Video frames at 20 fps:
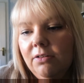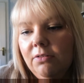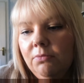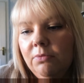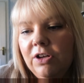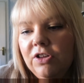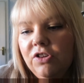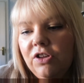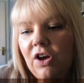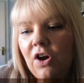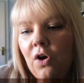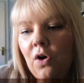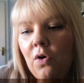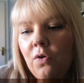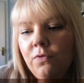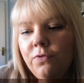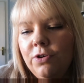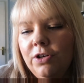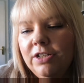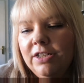which I
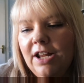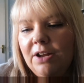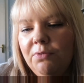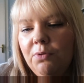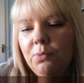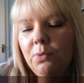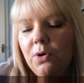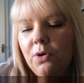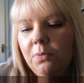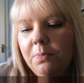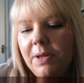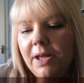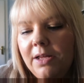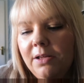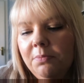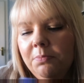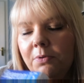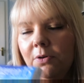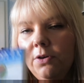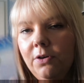hopefully never will
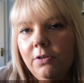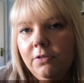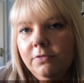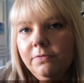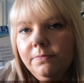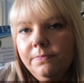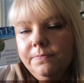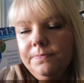be, but